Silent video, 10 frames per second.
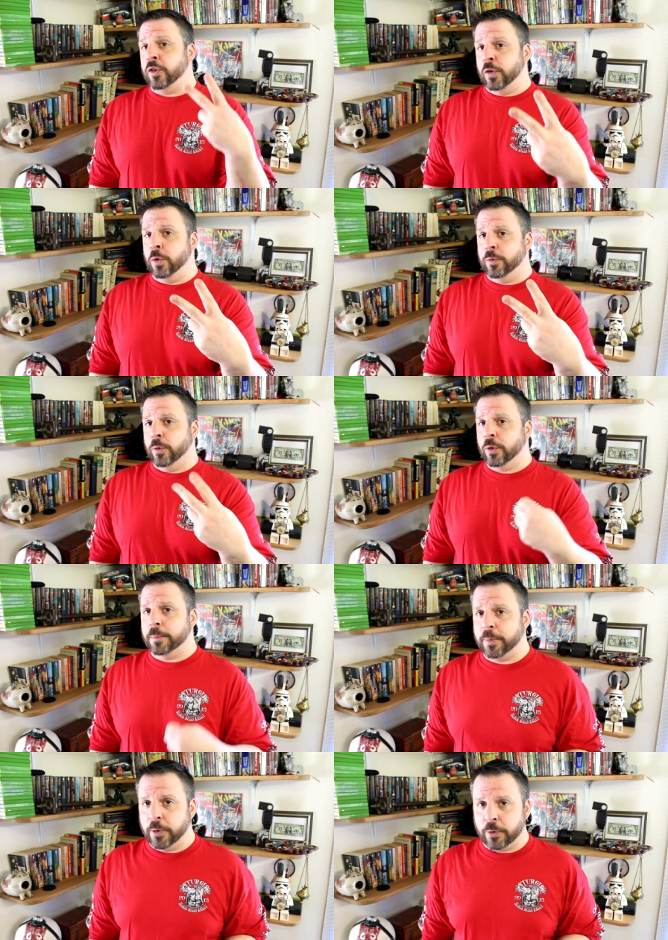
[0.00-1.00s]
two full
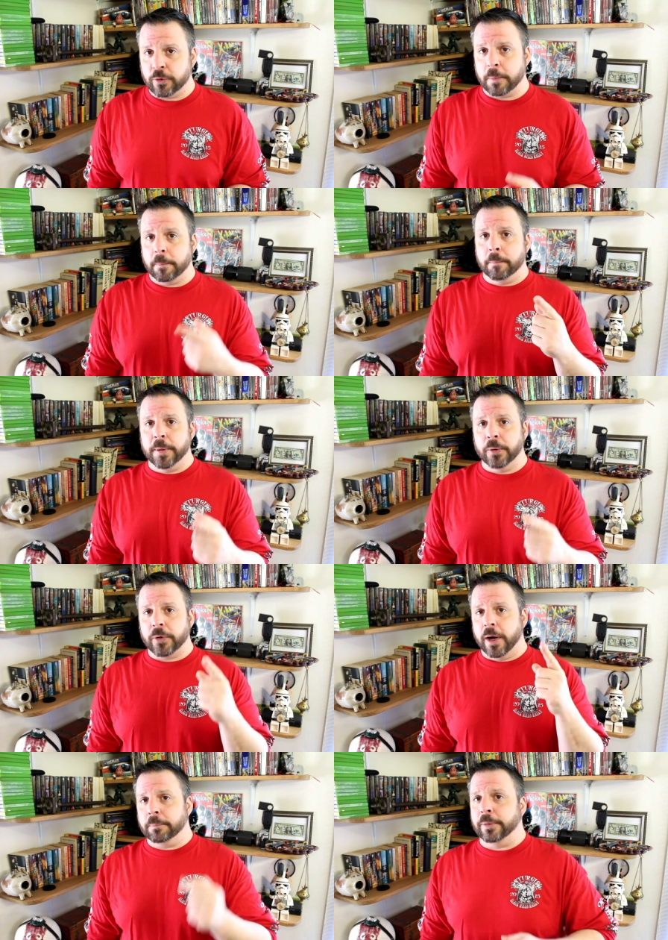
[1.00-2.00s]
computers
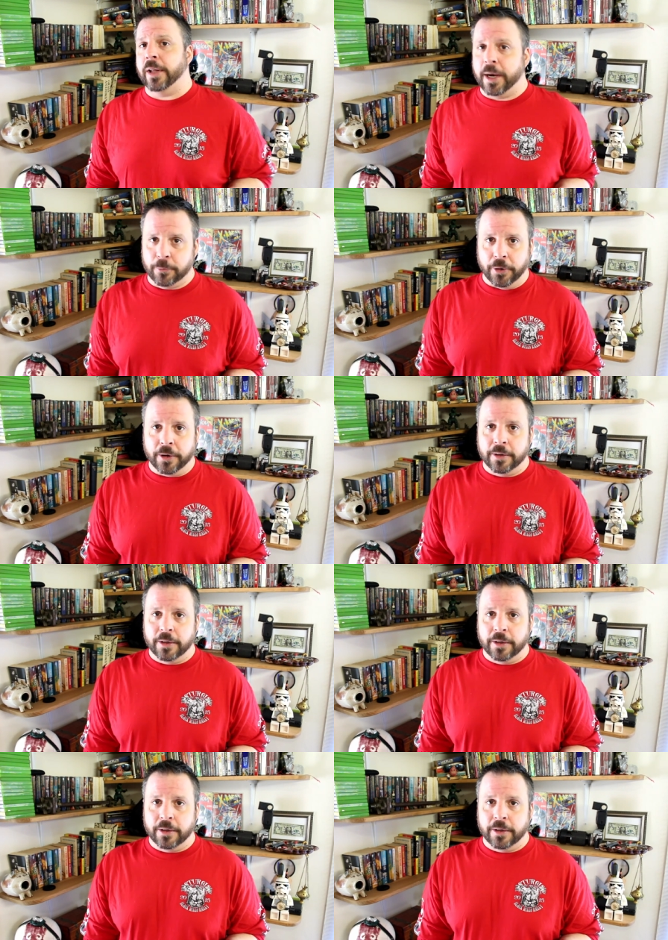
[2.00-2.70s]
built on plywood.